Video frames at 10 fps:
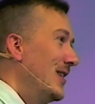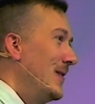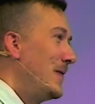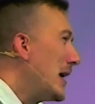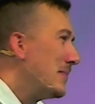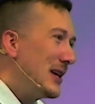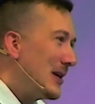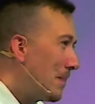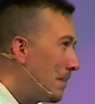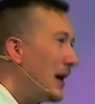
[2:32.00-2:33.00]

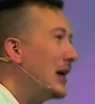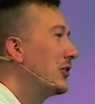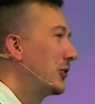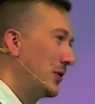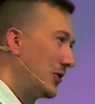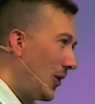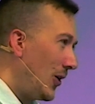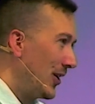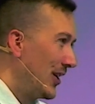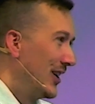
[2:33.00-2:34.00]
namely peace with
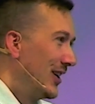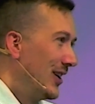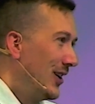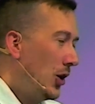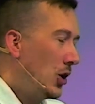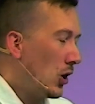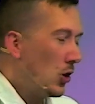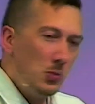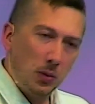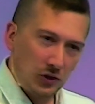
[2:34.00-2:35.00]
God, a
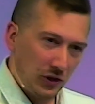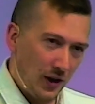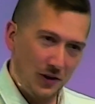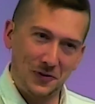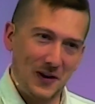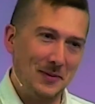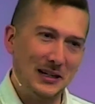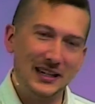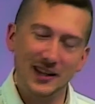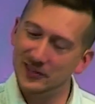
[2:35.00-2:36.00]
global church
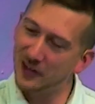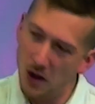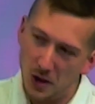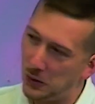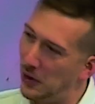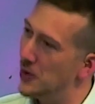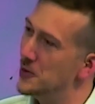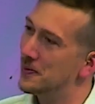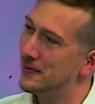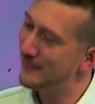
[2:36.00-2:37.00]
family, eternal
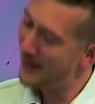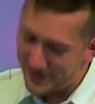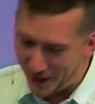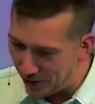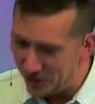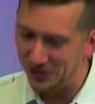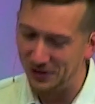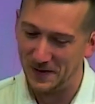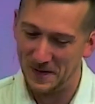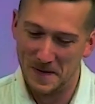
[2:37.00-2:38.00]
hope, and
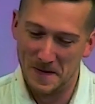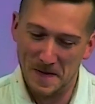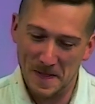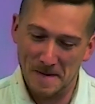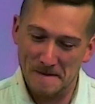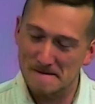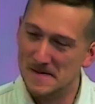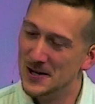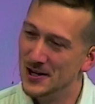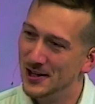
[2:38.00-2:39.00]
others.
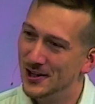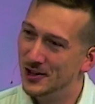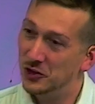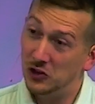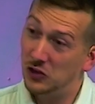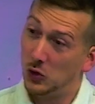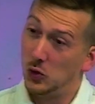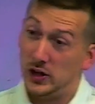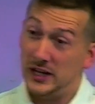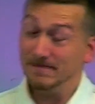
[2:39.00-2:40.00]
You see,
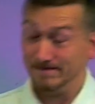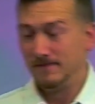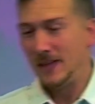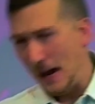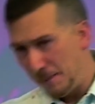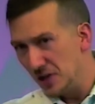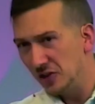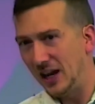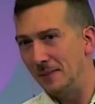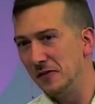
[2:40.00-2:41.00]
joy, happiness
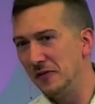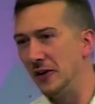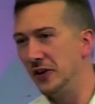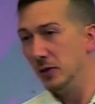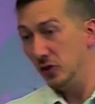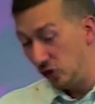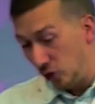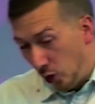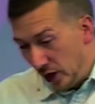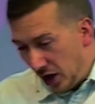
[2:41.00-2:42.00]
can be found here, but
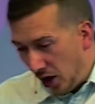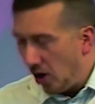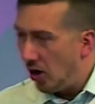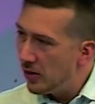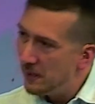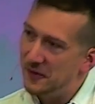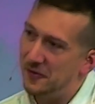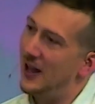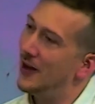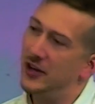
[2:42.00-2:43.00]
joy can't be
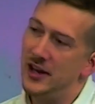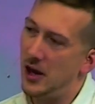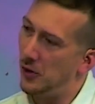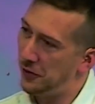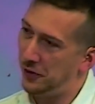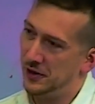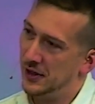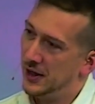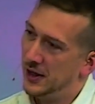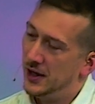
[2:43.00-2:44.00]
found in health,
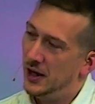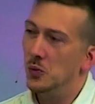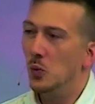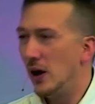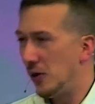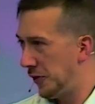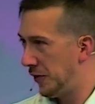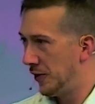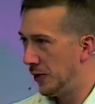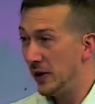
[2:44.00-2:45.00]
in
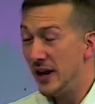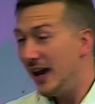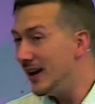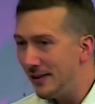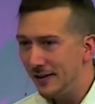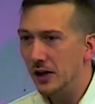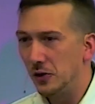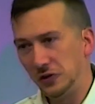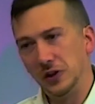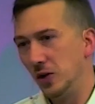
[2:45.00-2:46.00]
wealth, or in anything
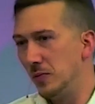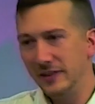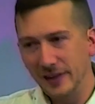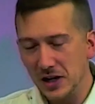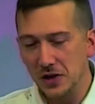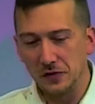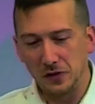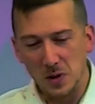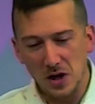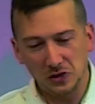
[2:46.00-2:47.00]
else that can be taken
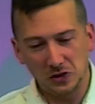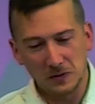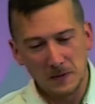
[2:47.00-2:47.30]
from us